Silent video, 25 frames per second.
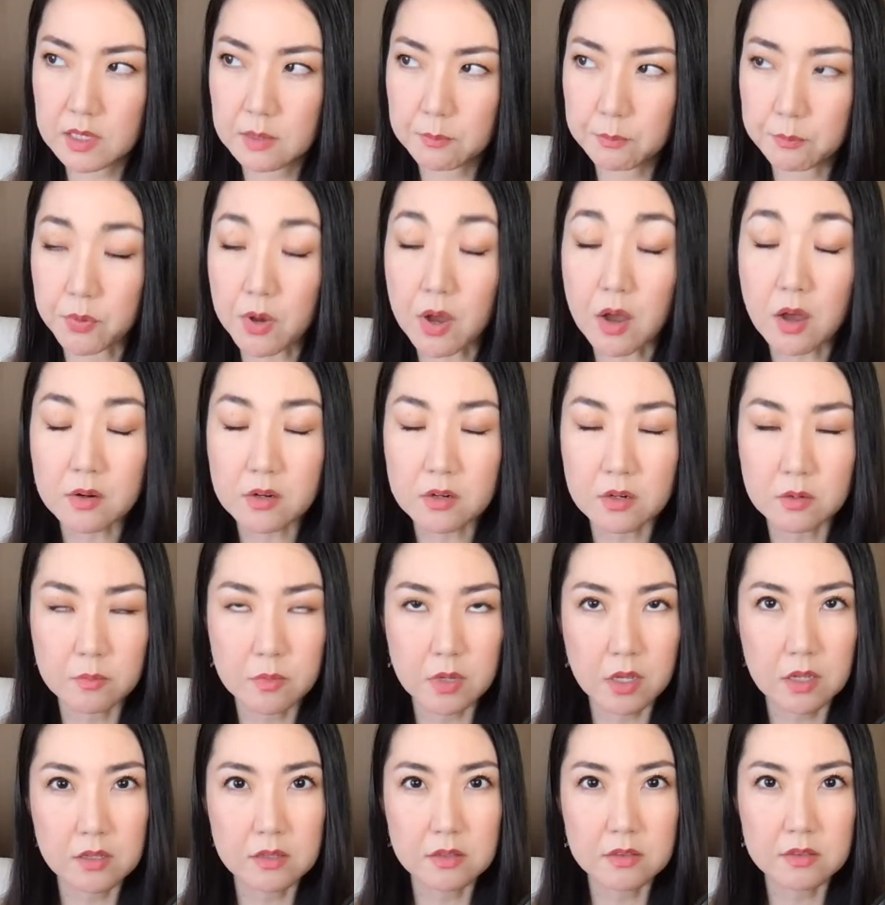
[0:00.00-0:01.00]

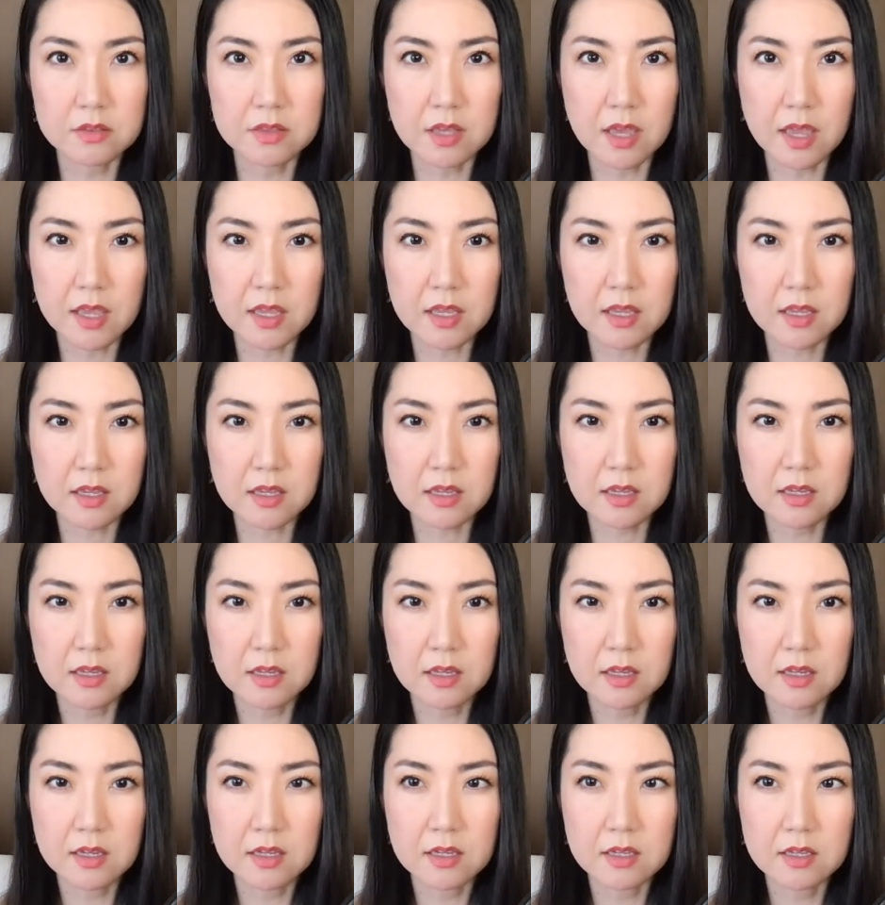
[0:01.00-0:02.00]
bottom, they
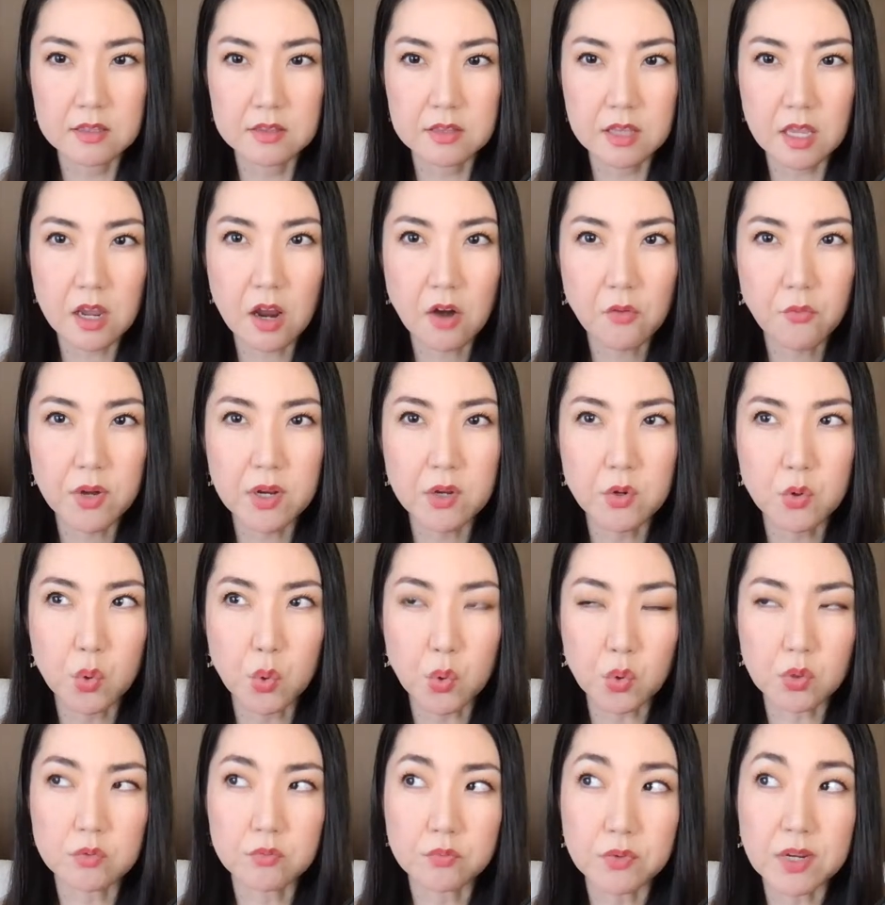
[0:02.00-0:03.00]
are
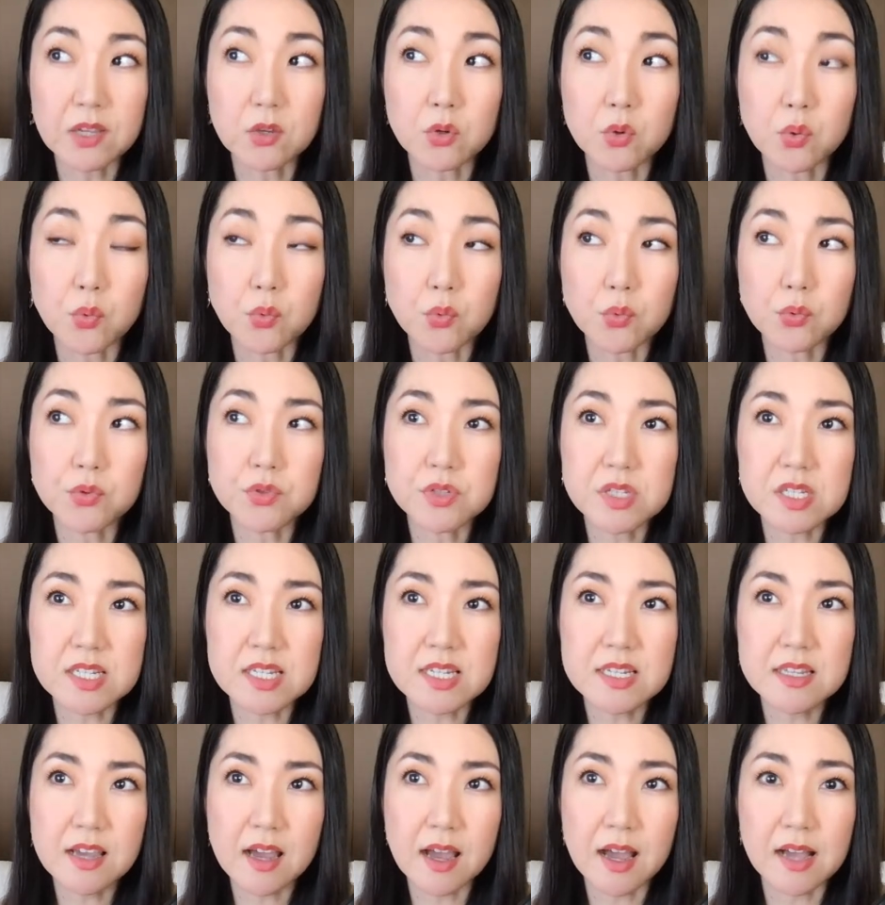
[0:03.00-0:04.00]

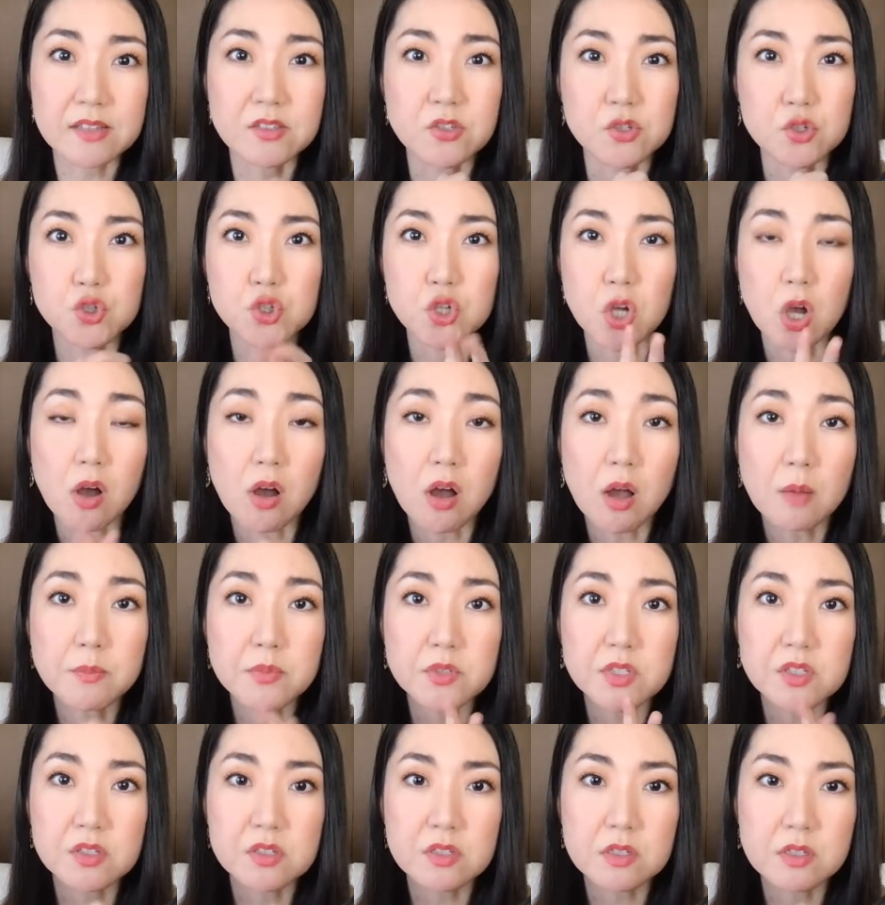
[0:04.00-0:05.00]
recruited as
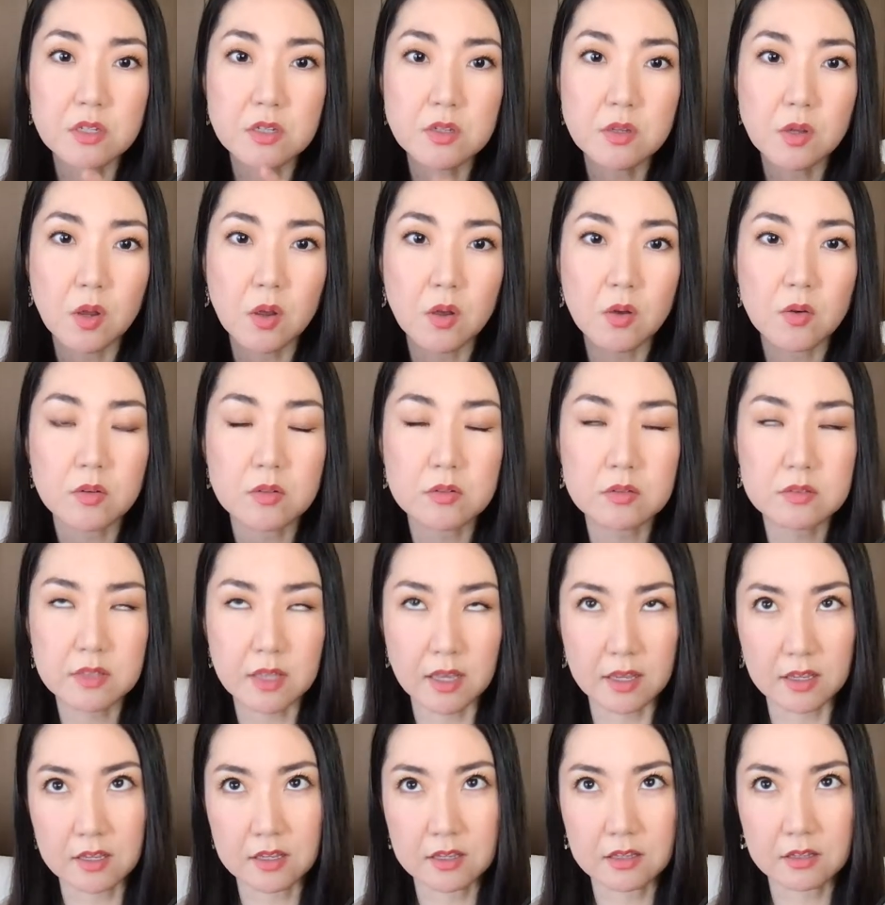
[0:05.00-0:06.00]
jobs,
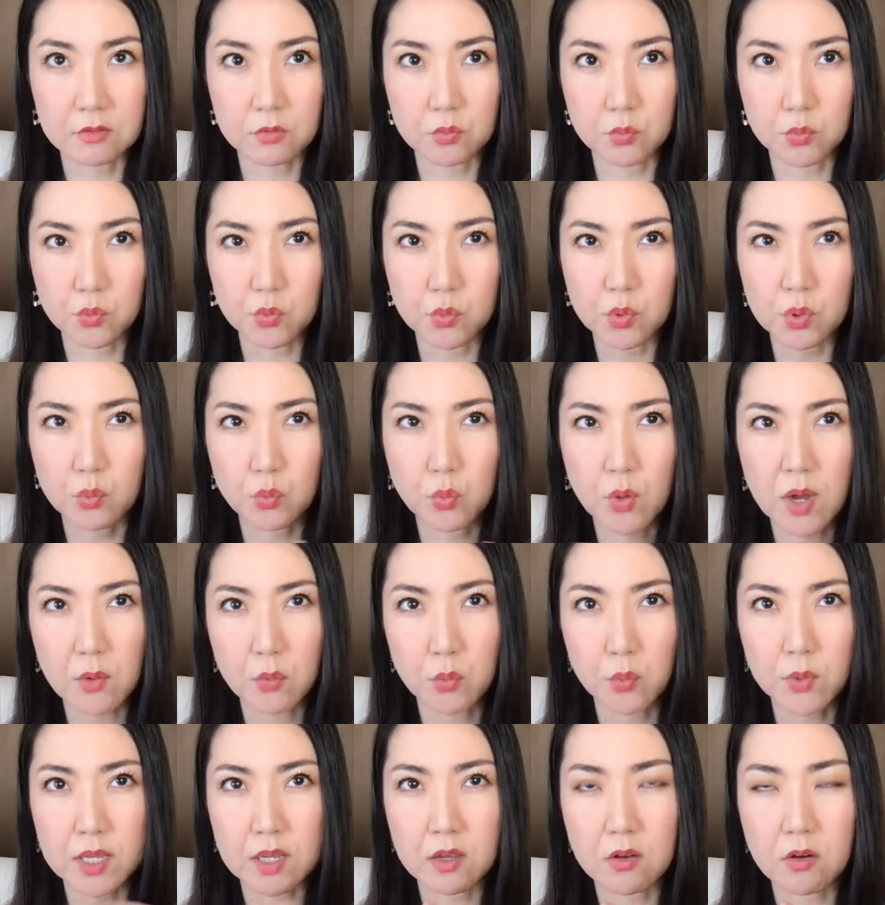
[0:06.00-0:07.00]
like what
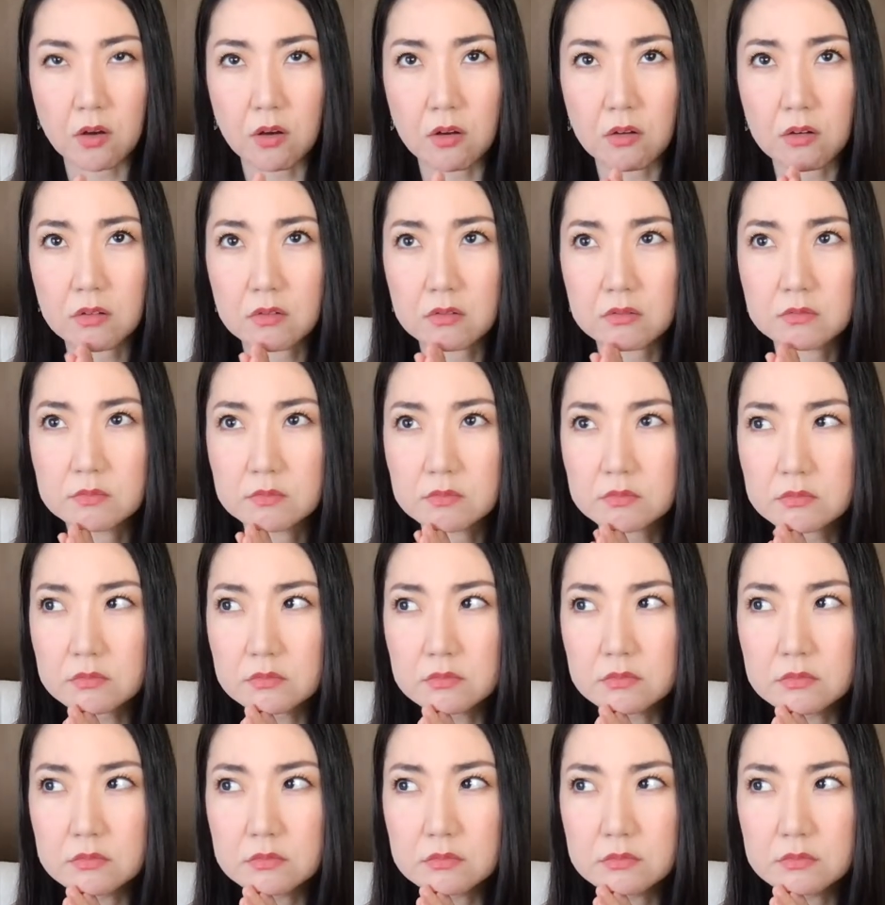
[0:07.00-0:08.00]
we call,
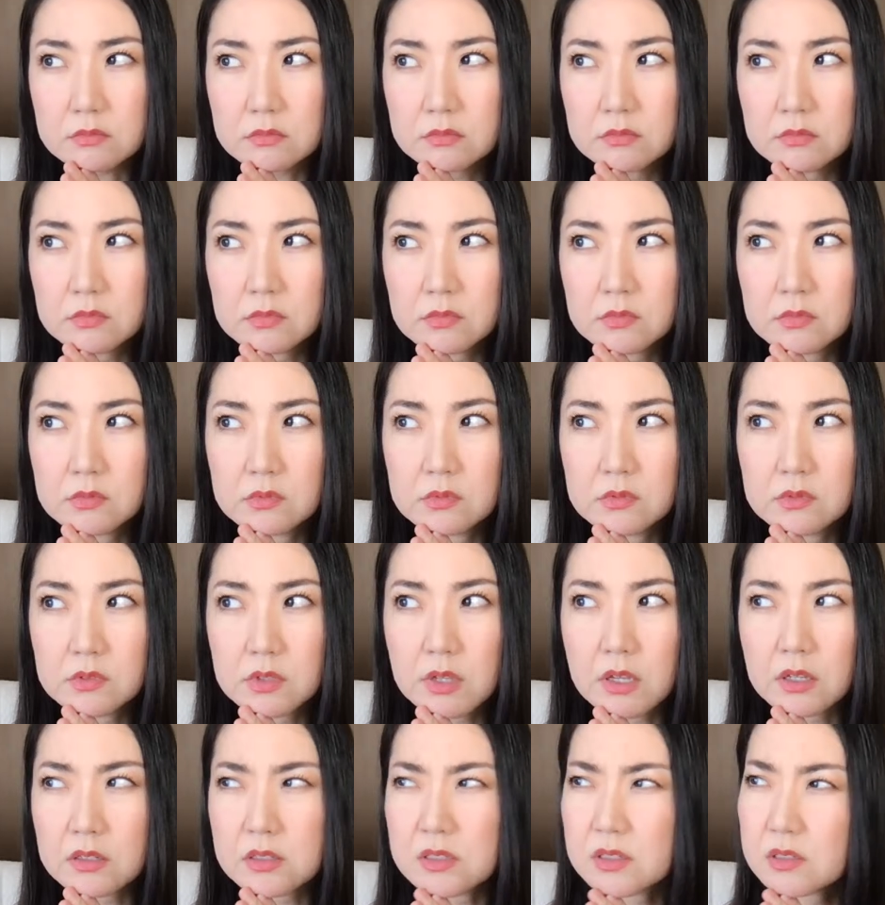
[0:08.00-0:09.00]

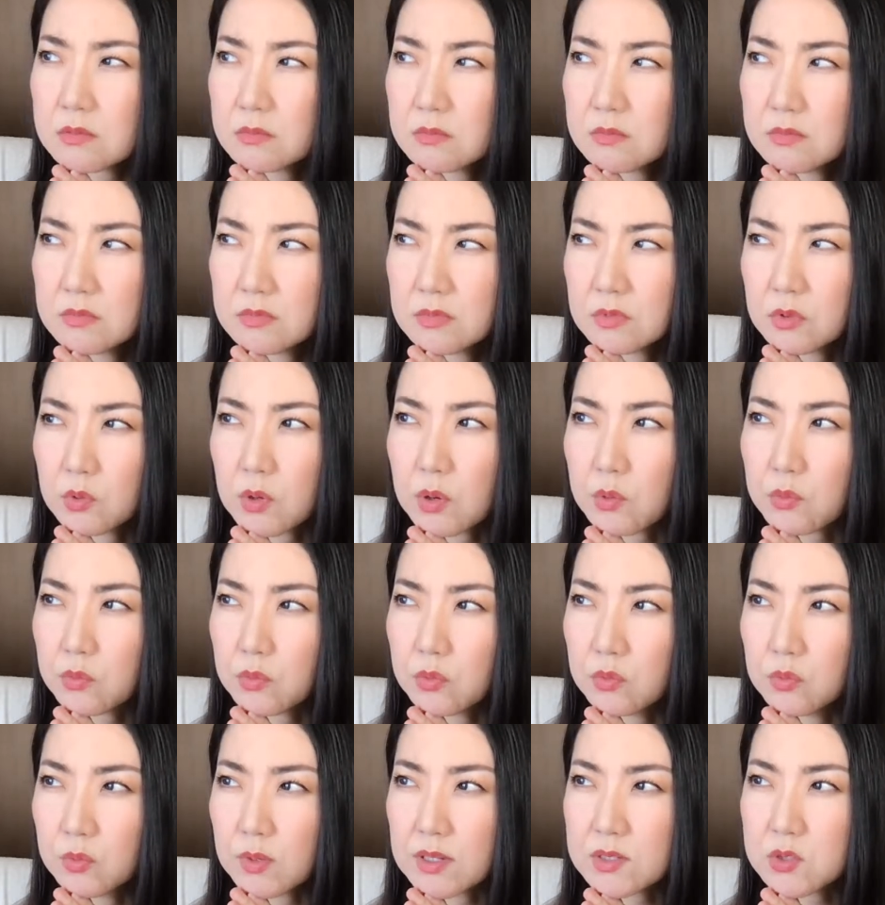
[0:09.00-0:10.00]
like
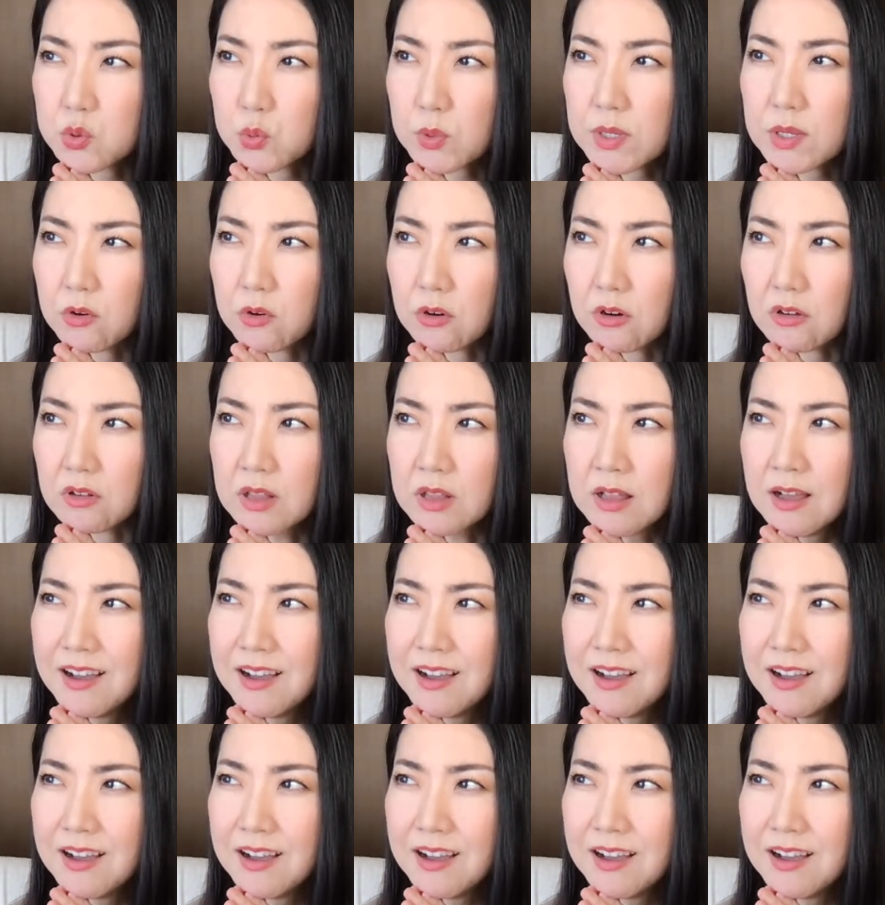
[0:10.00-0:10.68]
what do we call